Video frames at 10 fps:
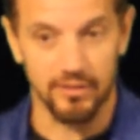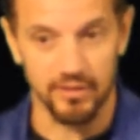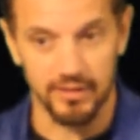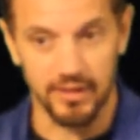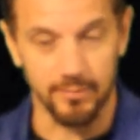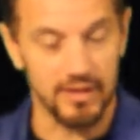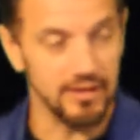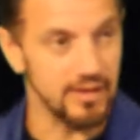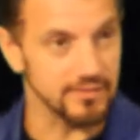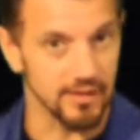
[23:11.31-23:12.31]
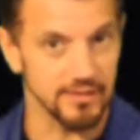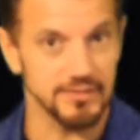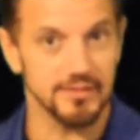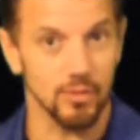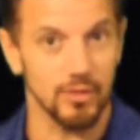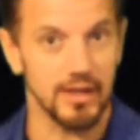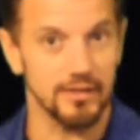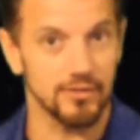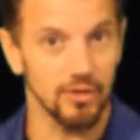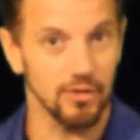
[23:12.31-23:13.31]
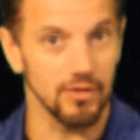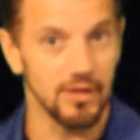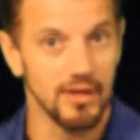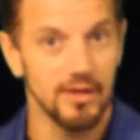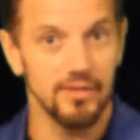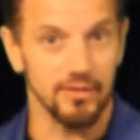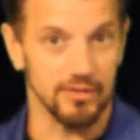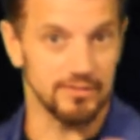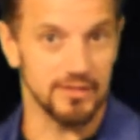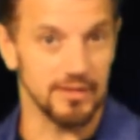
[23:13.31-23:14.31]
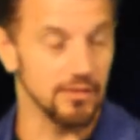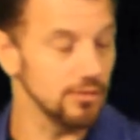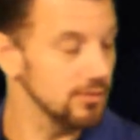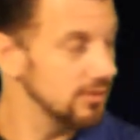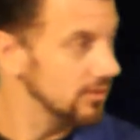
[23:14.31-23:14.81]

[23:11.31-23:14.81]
They're going to come in, as long as it's okay to turn, they're going to signal,